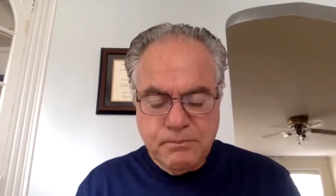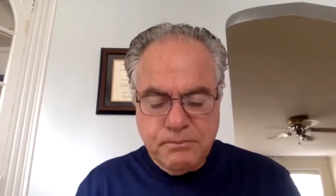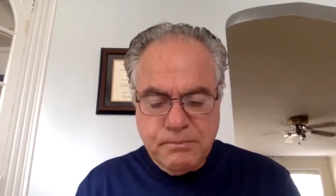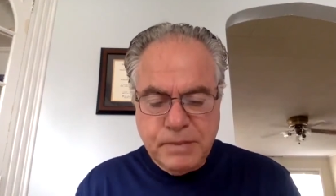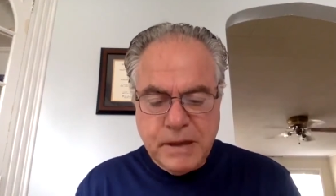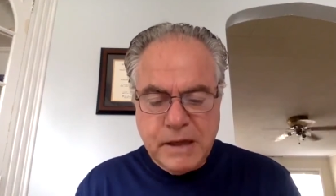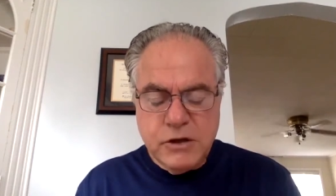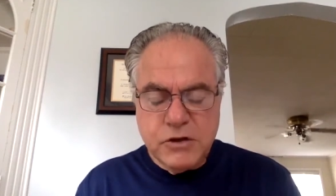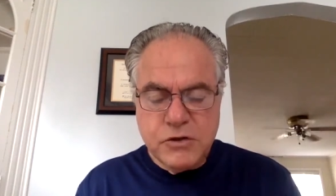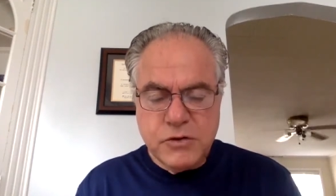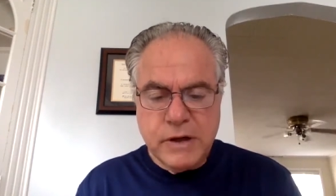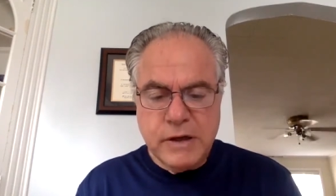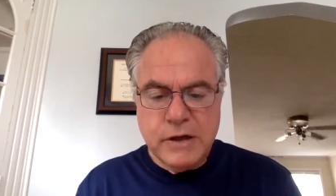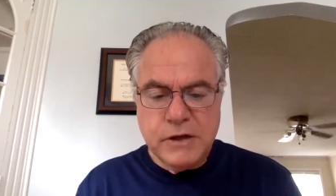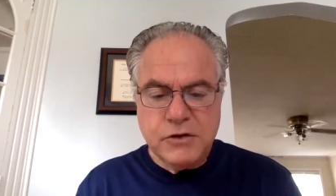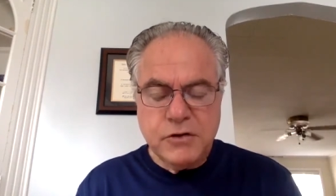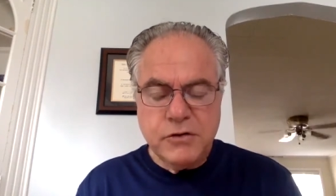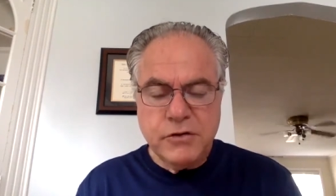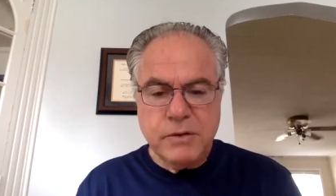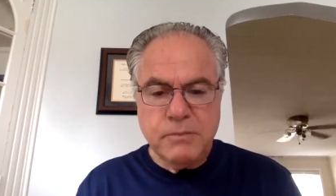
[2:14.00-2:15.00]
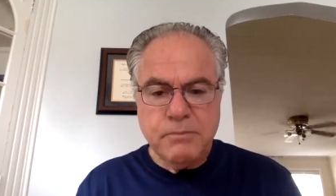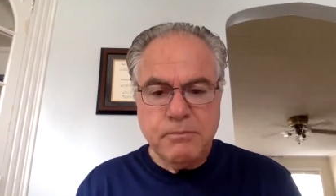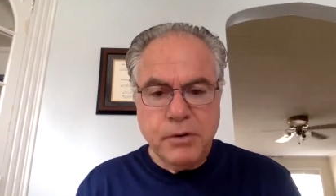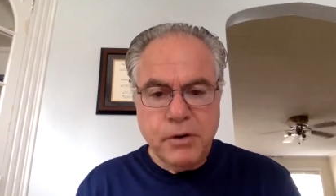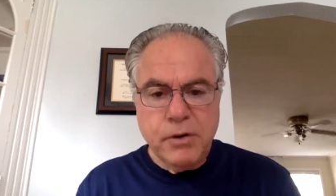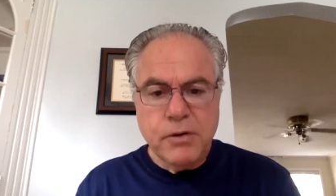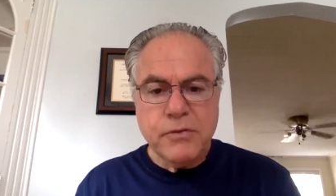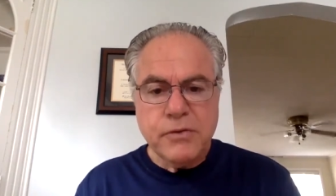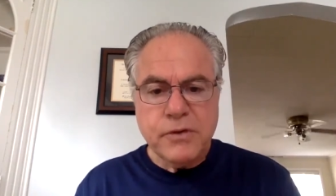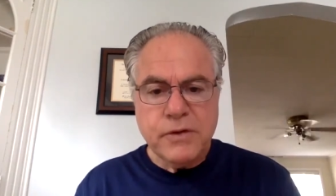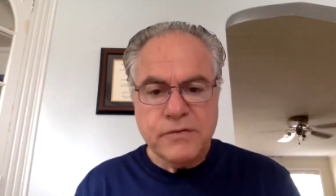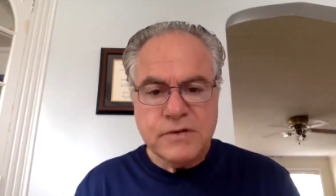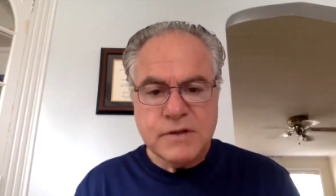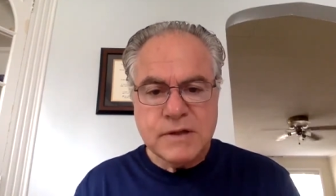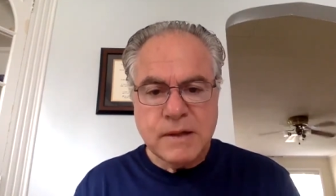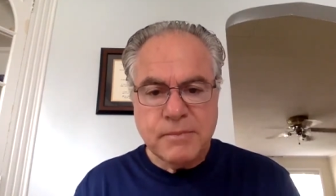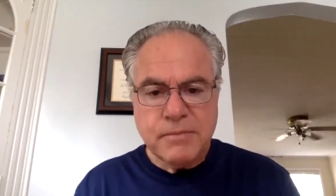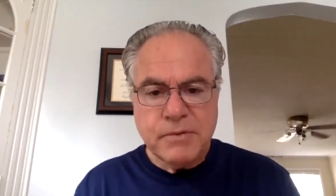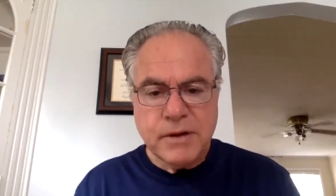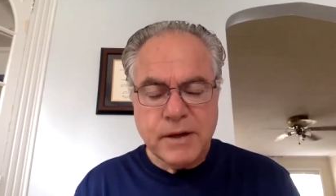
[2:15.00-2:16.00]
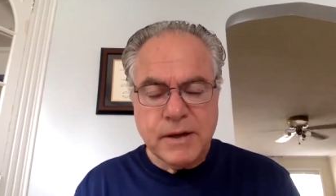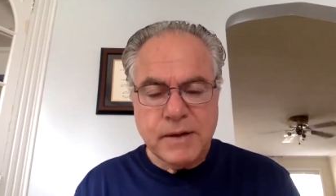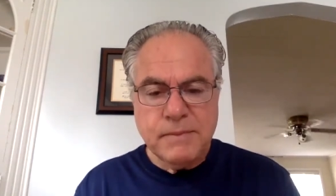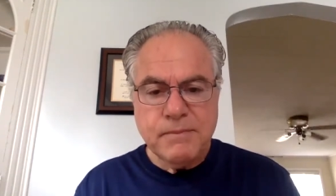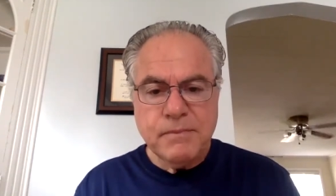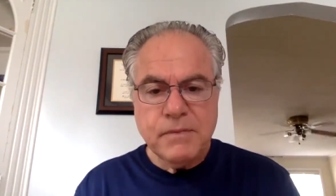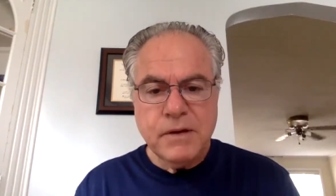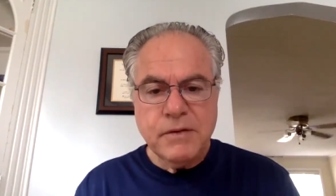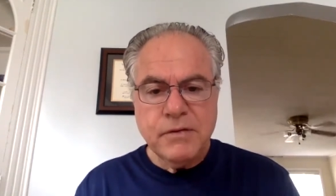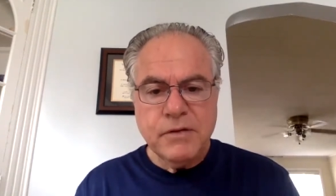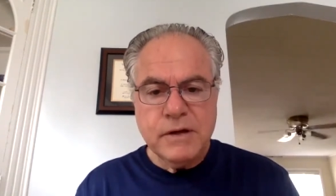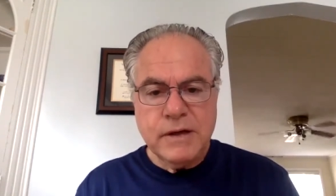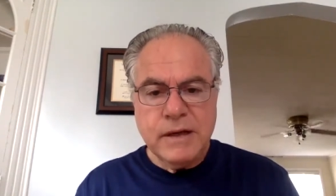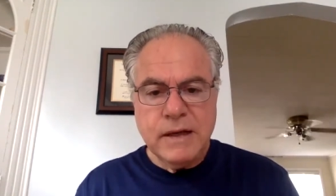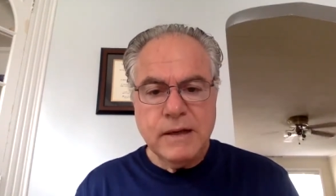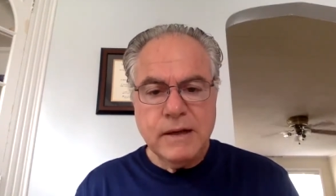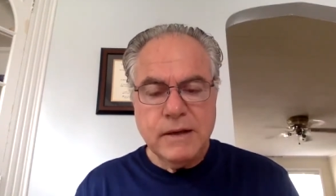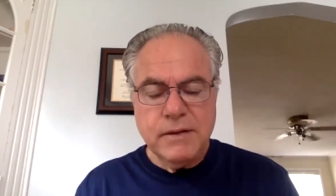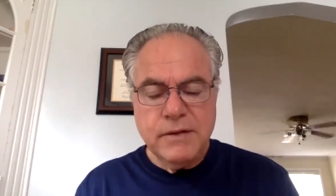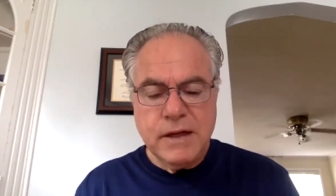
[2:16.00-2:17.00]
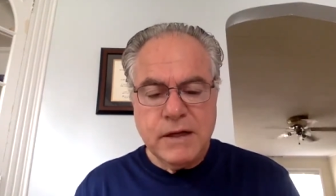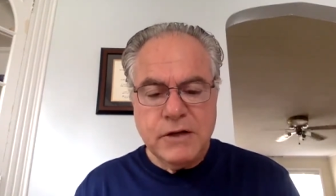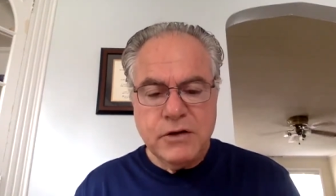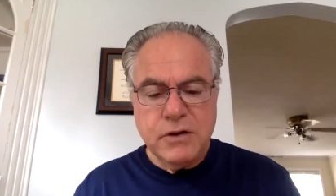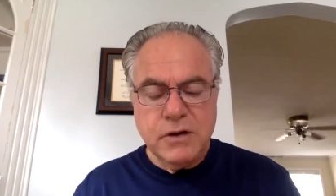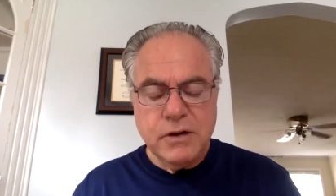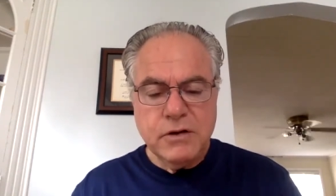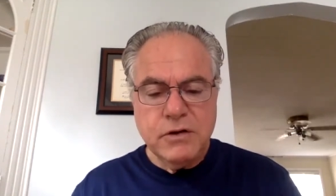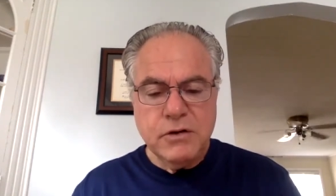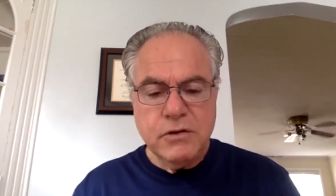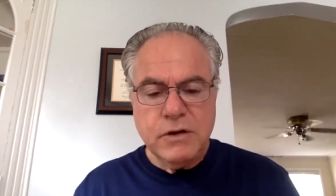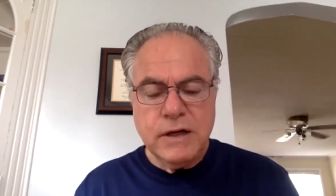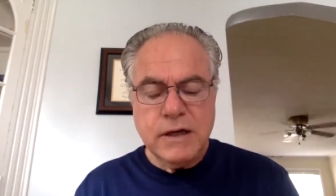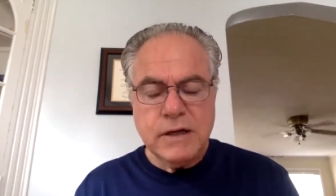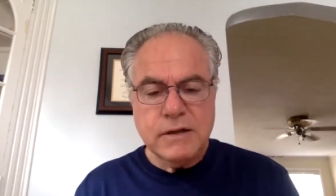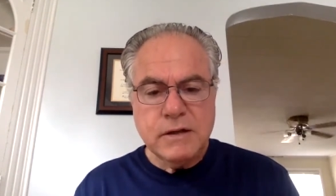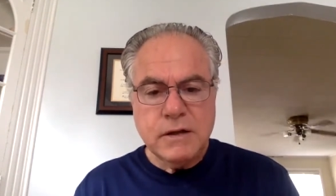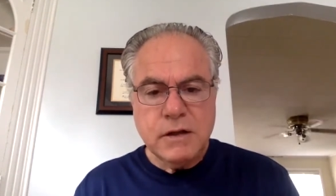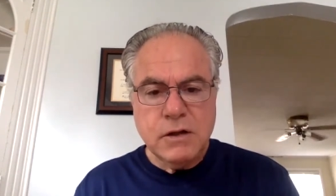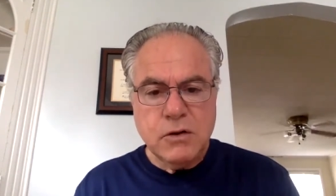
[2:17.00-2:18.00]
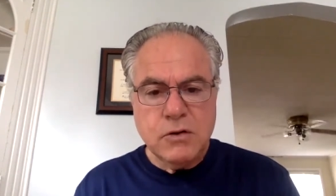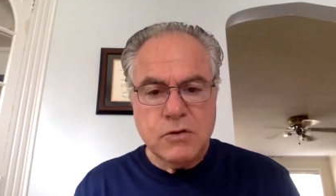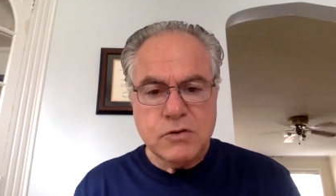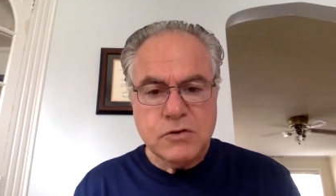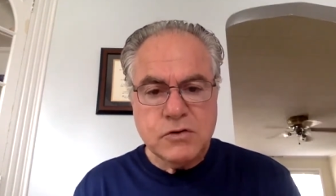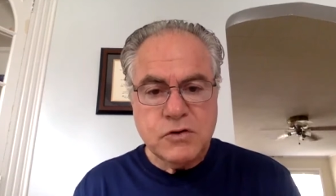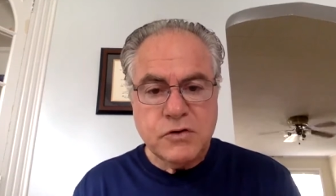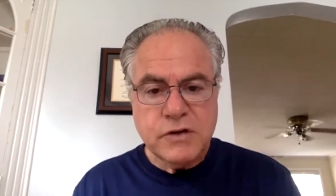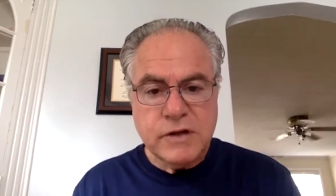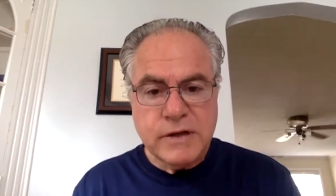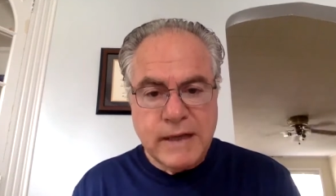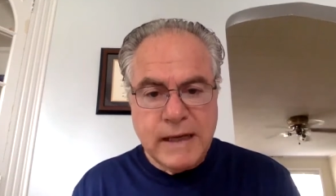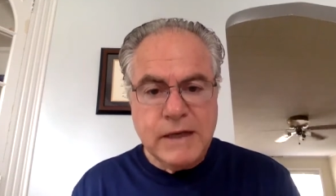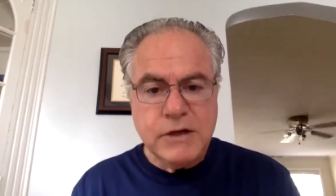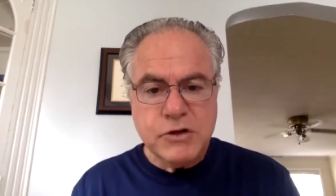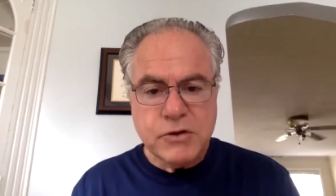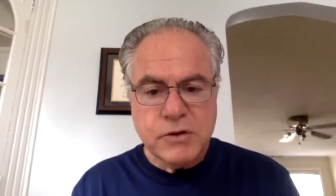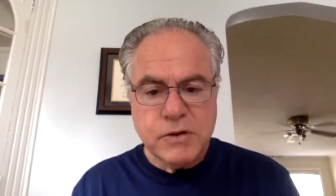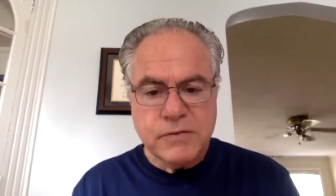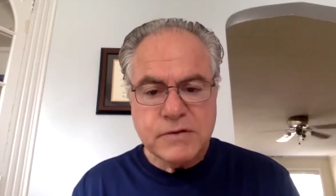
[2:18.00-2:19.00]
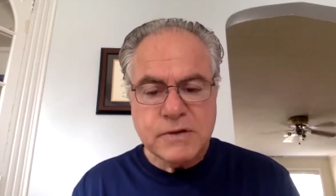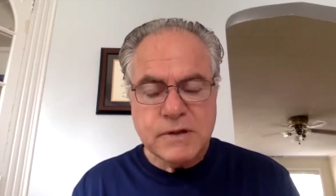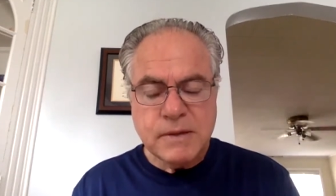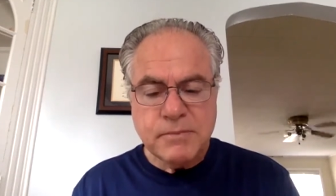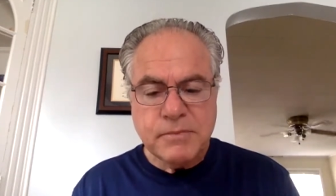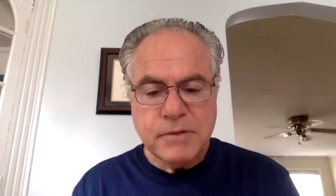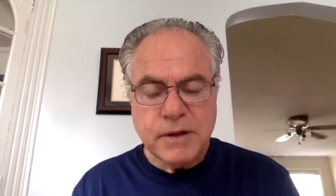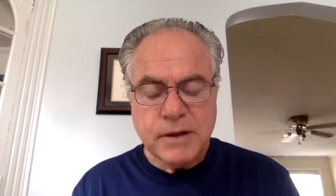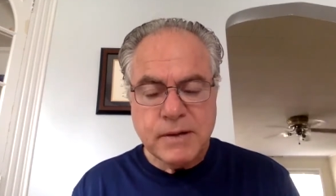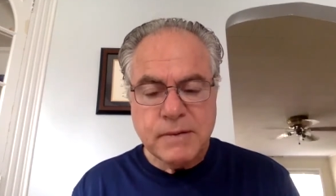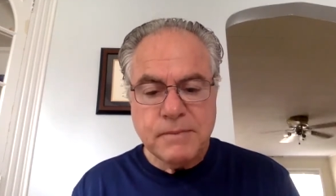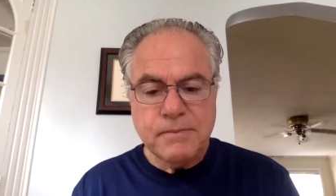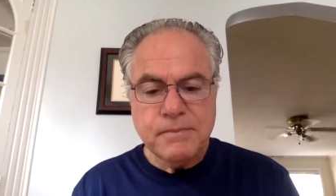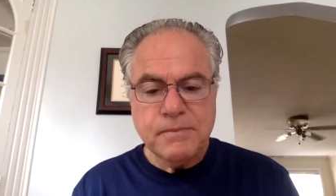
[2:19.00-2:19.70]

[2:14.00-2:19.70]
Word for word: penetrate into the birth of something, then then you get close to the nature of something.